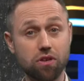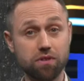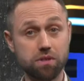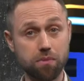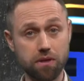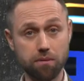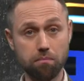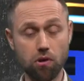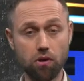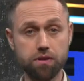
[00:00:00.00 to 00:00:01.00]
of its
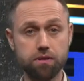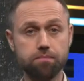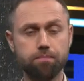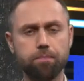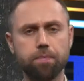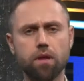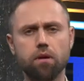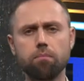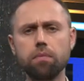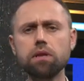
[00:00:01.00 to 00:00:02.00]
building blocks.
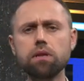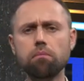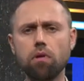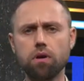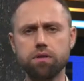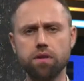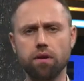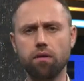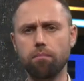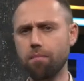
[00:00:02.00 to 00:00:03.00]
Building blocks
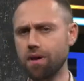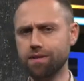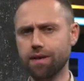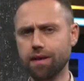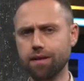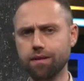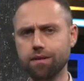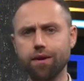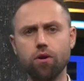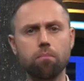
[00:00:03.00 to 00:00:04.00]
are basically
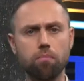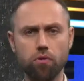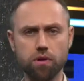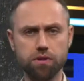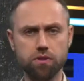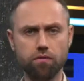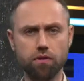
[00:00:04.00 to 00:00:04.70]
the components of